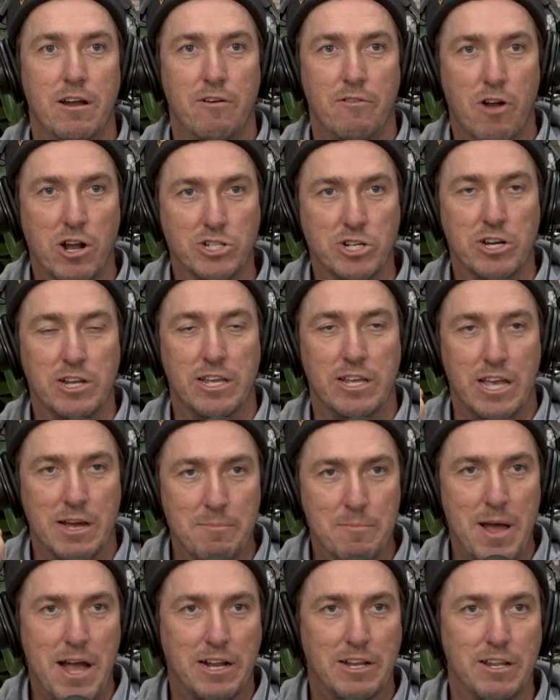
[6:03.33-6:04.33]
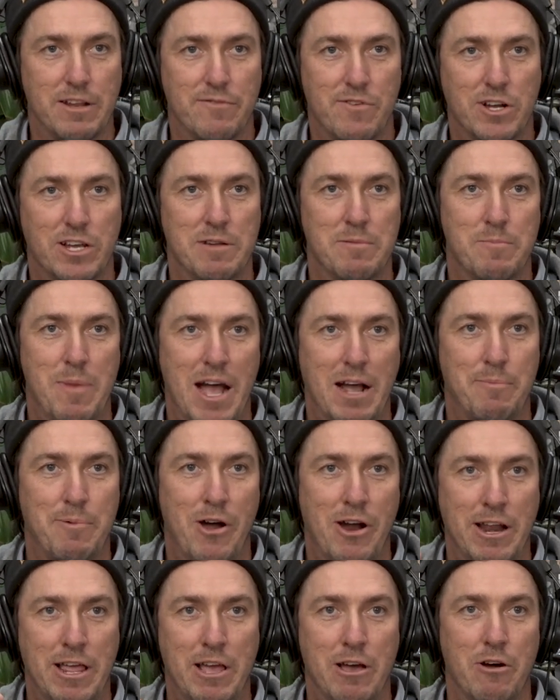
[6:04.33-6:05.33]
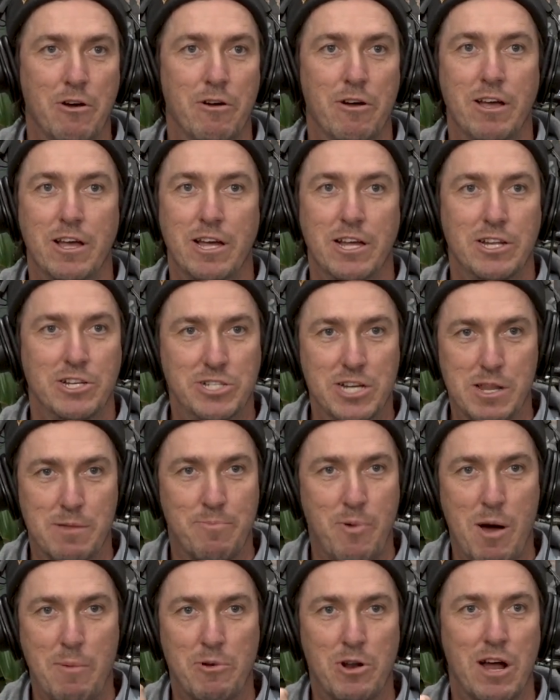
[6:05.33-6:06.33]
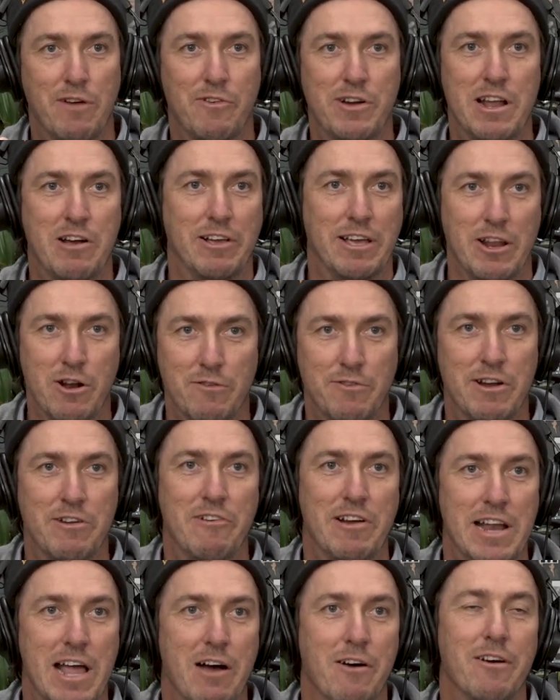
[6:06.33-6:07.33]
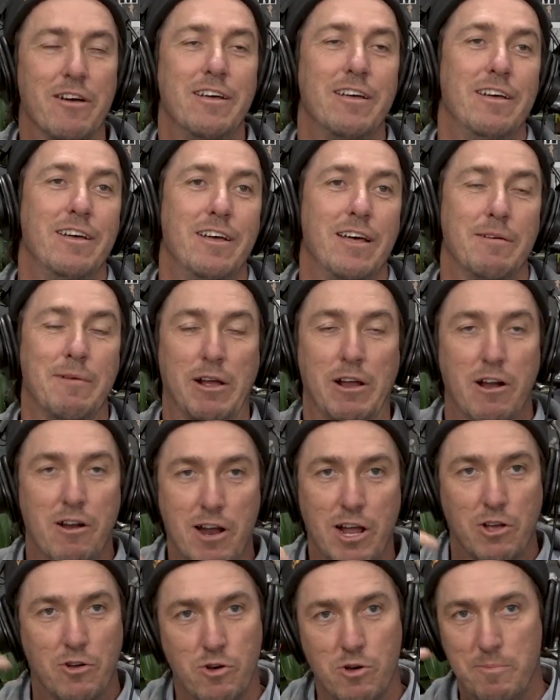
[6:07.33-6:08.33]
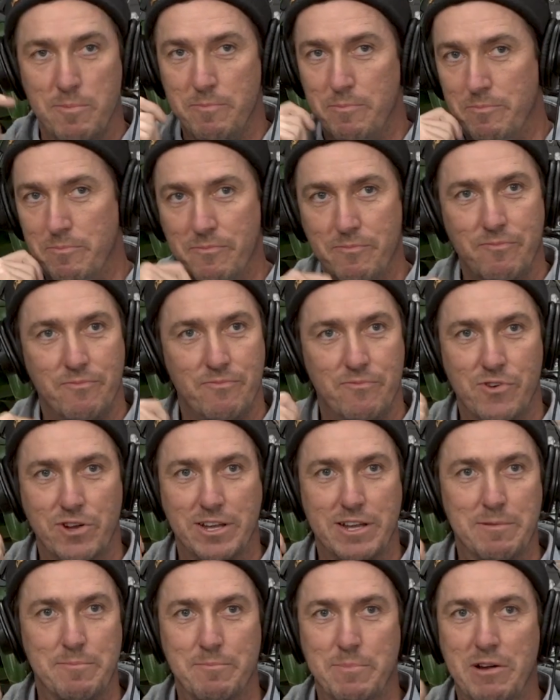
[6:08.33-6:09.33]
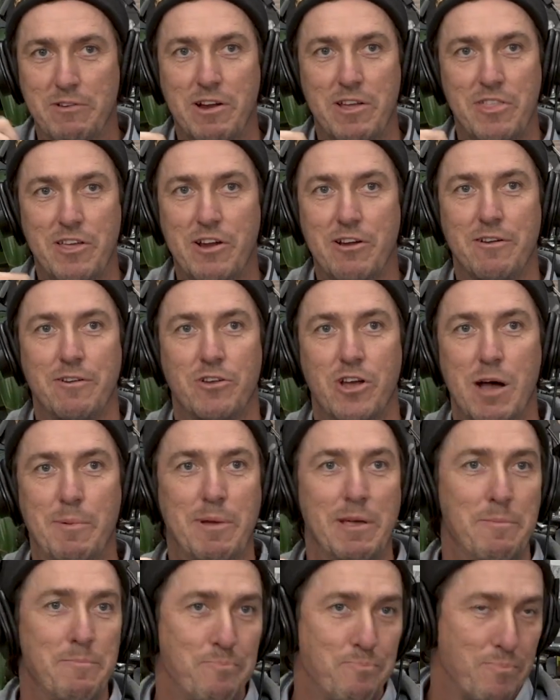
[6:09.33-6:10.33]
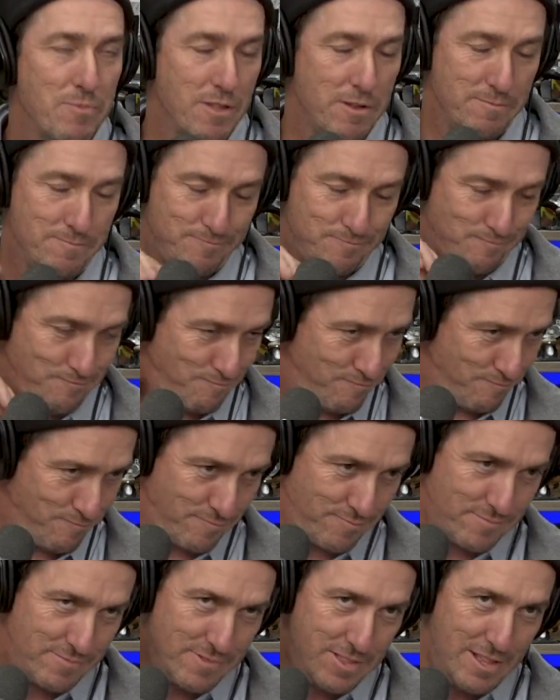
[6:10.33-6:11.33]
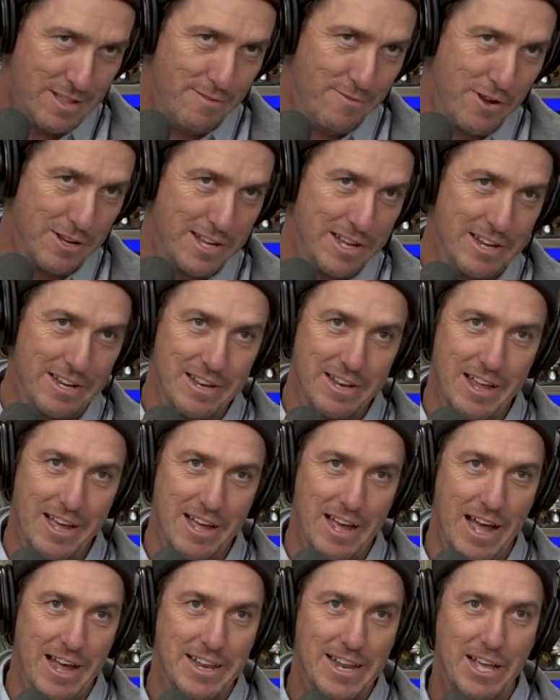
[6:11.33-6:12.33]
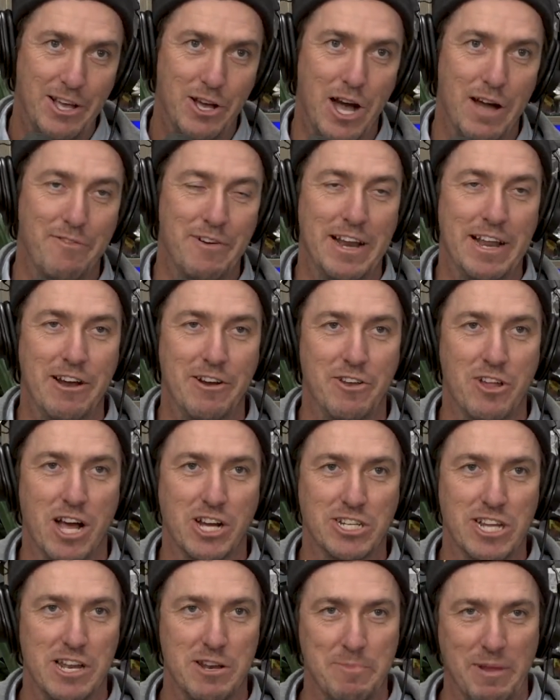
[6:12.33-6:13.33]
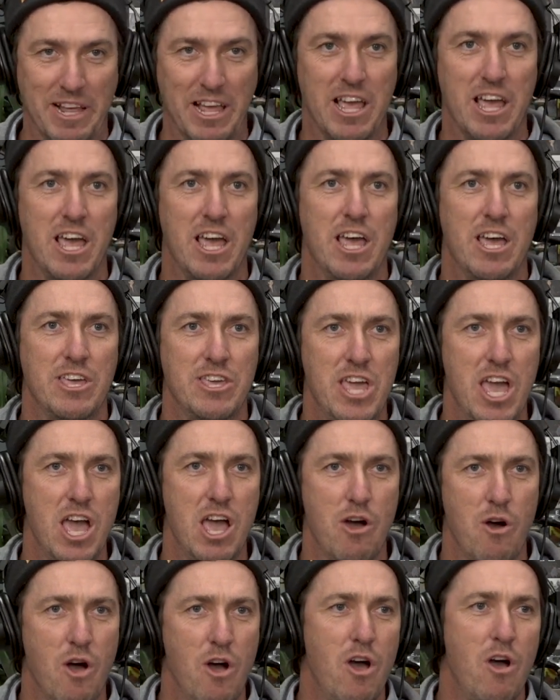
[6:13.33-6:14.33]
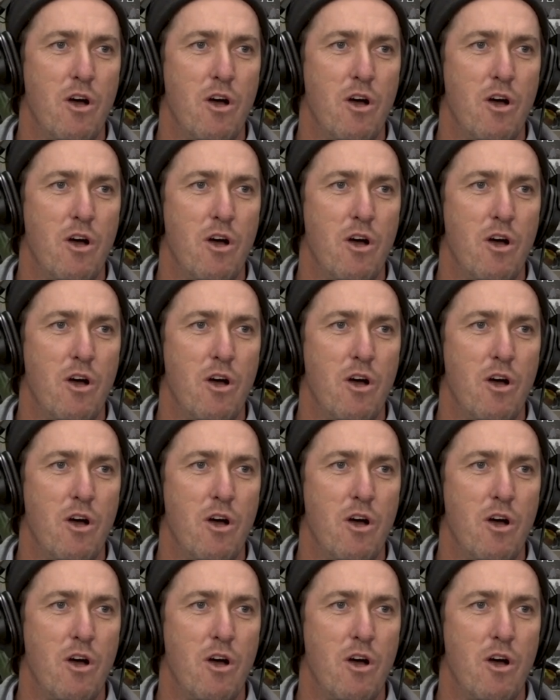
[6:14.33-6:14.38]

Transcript: Roger, come back to the fucking back patio. Shit's popping off right now. Get over here right now. I'm like, all right, cool. Fucking be right there. Copy. Fucking, I take off and I hear Tosh down and be like, yeah,